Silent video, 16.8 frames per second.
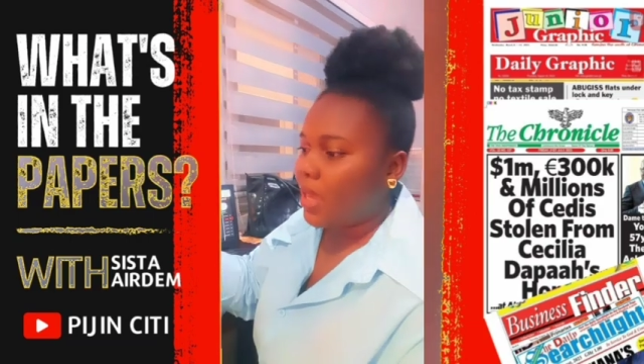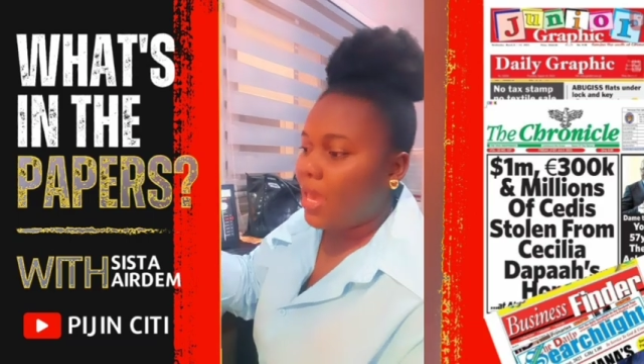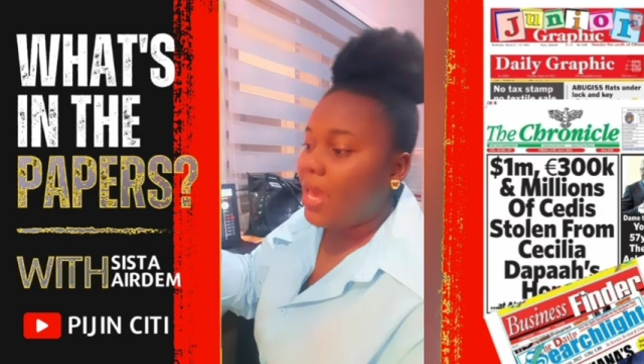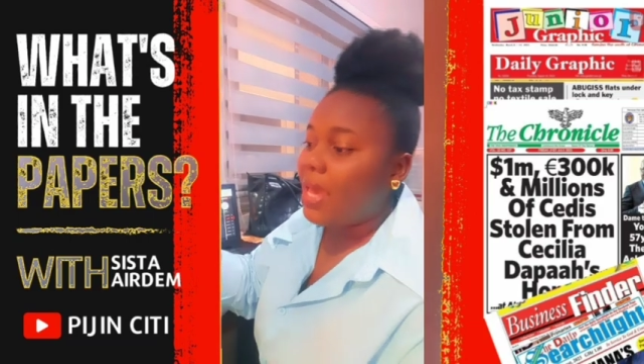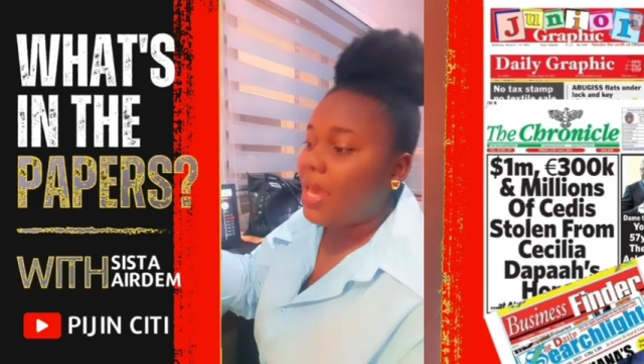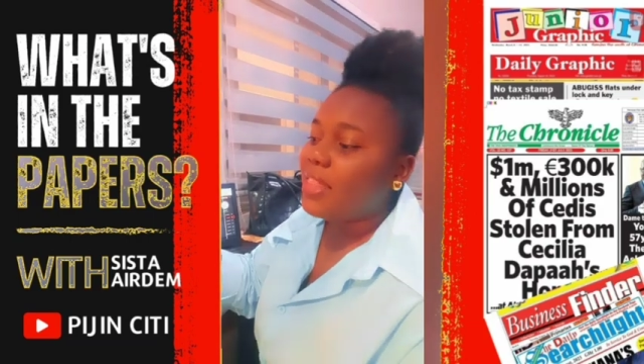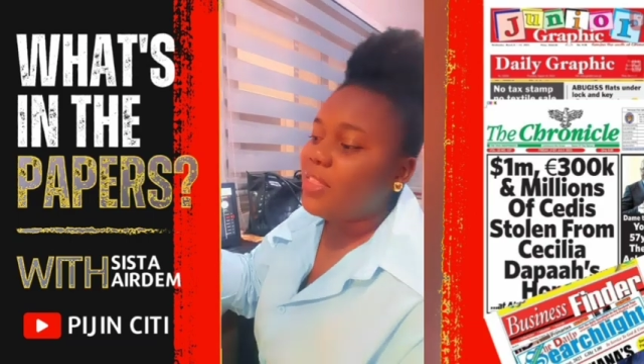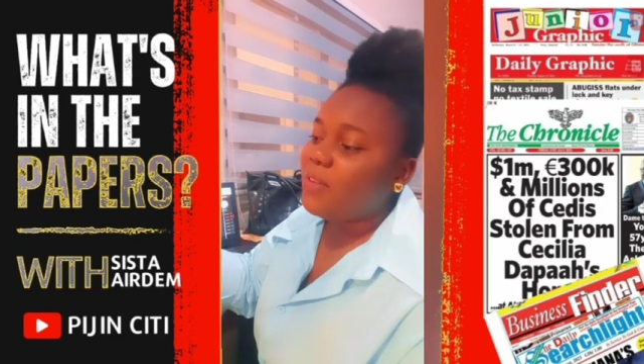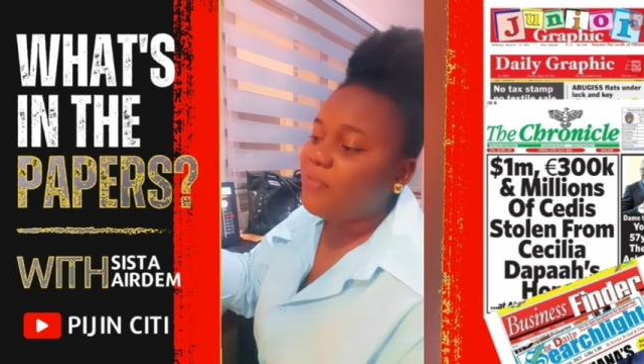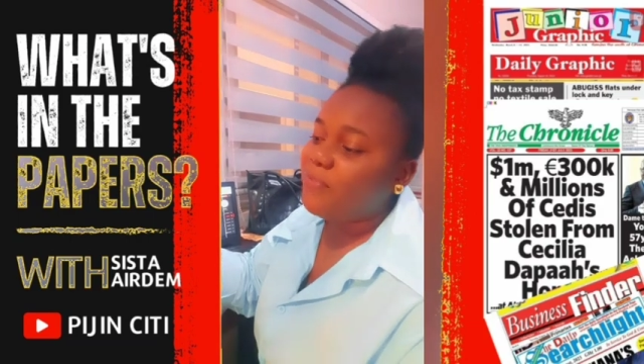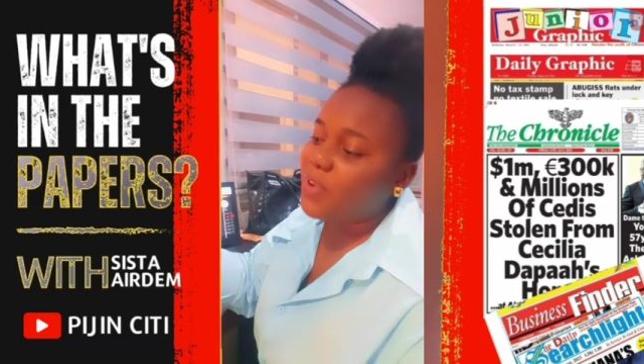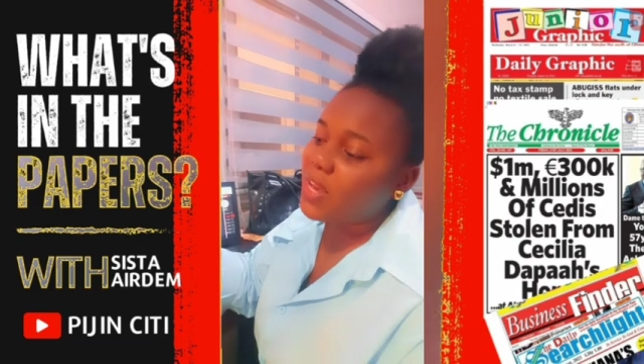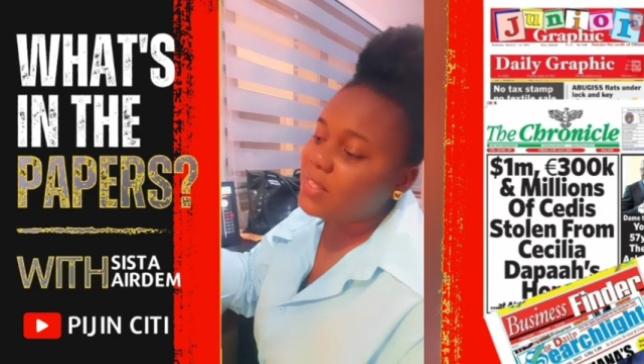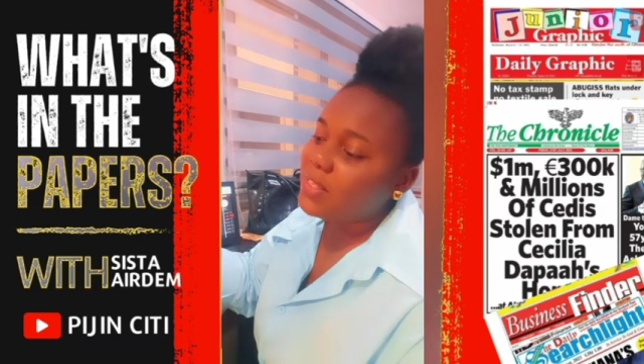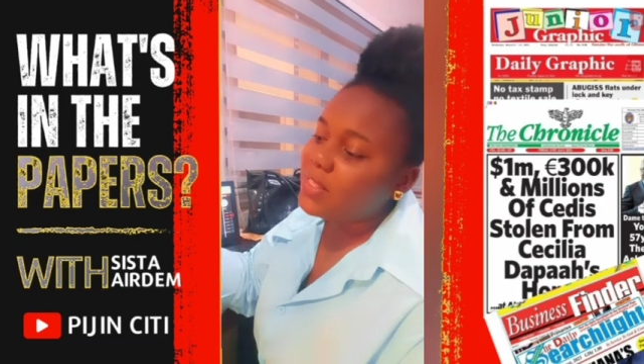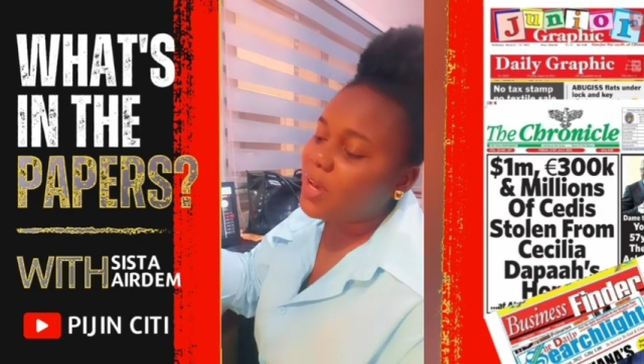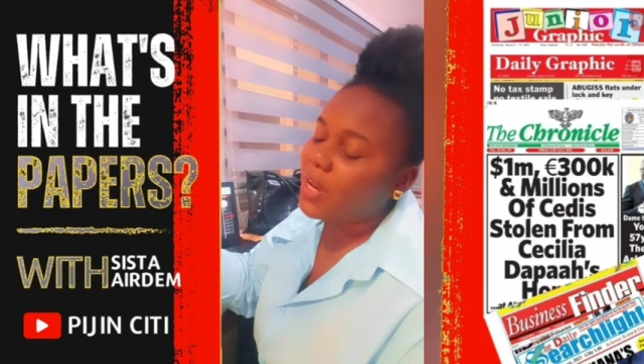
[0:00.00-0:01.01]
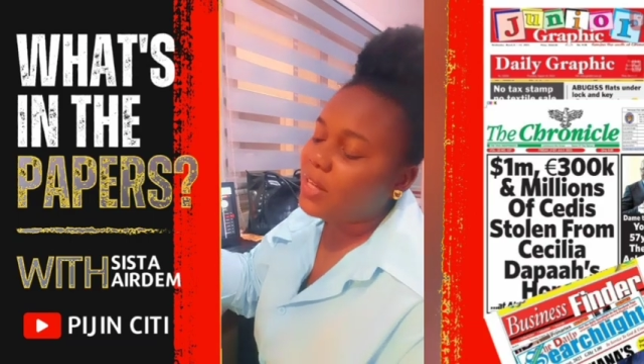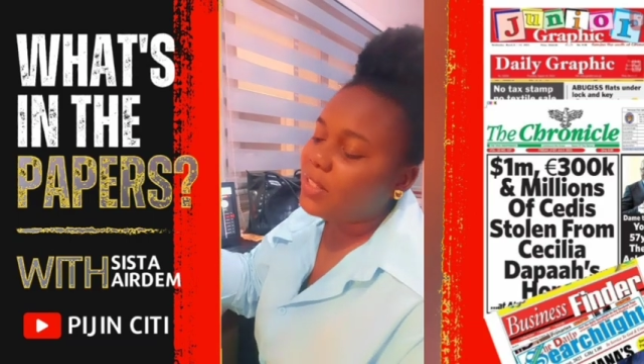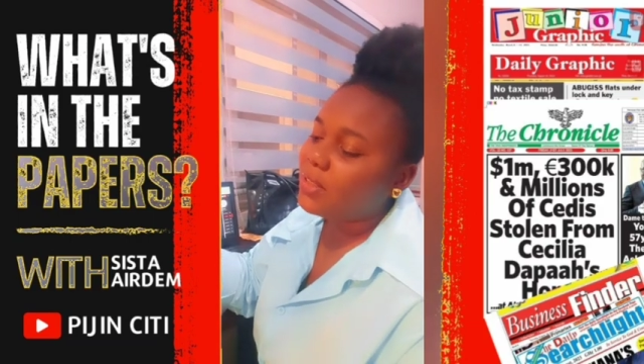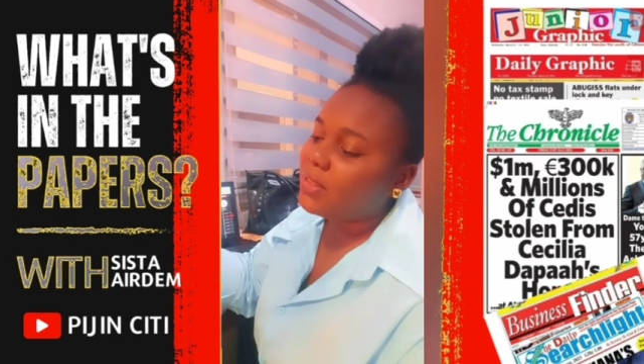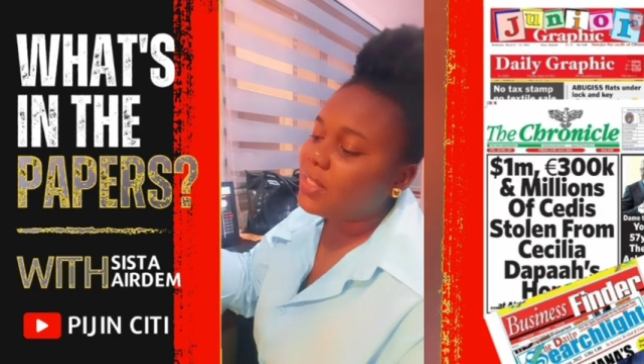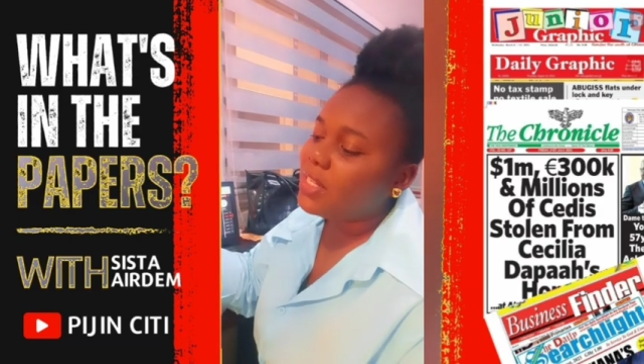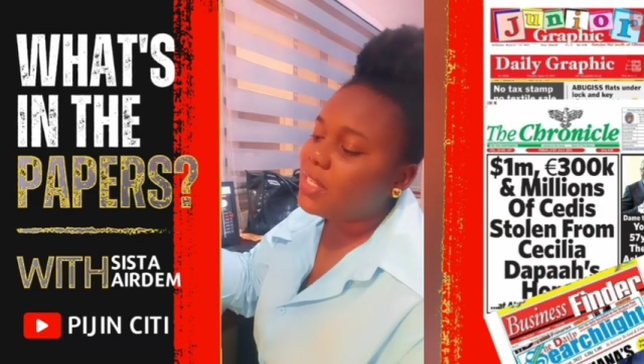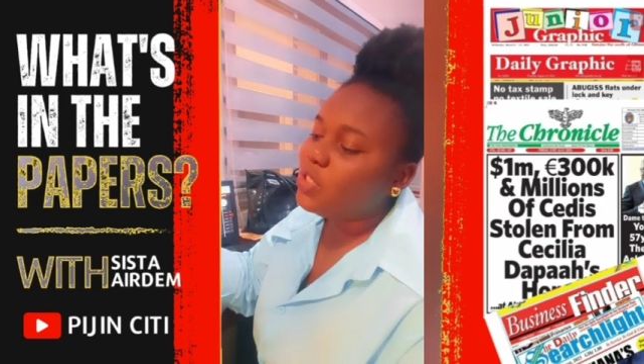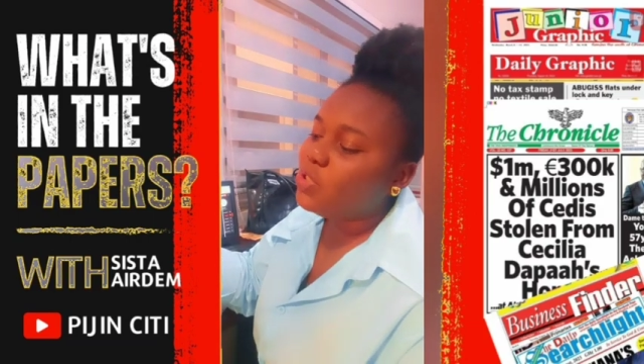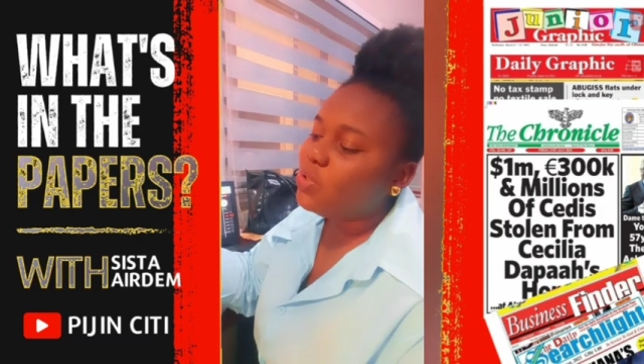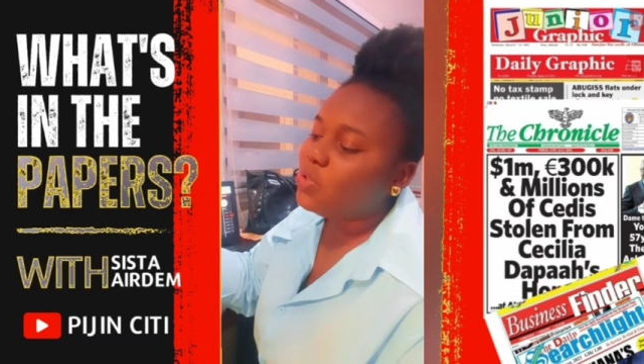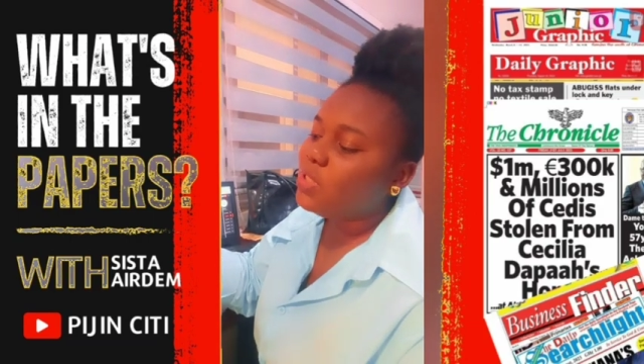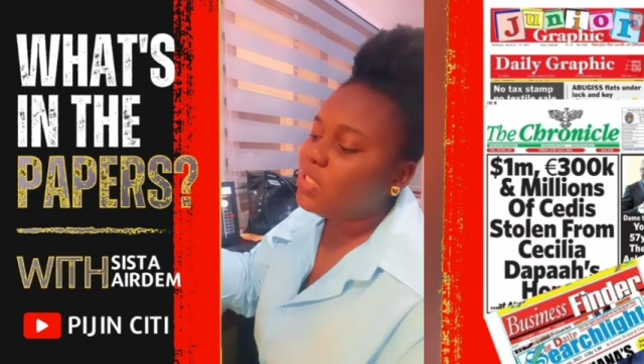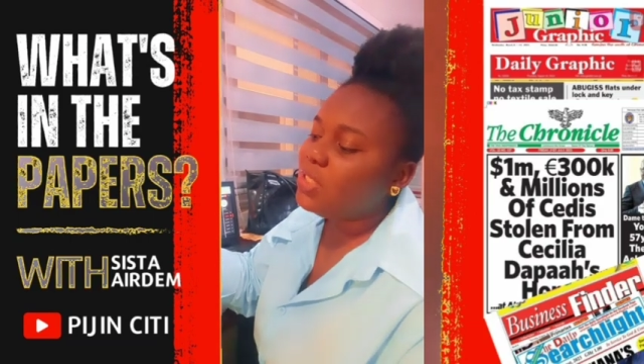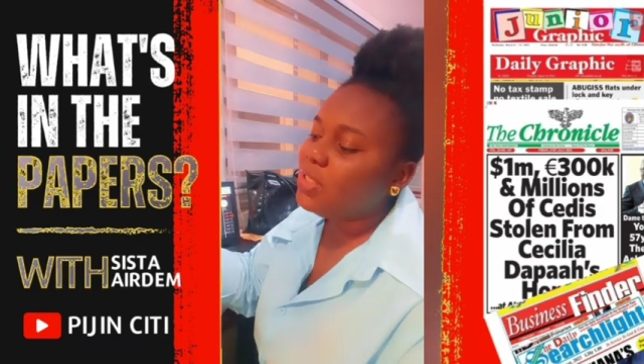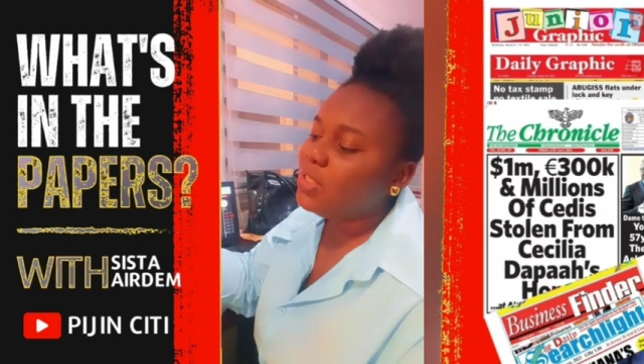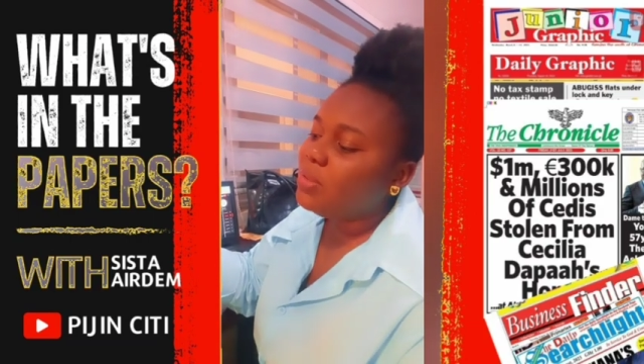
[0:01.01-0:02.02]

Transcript: The first hurdle is to deal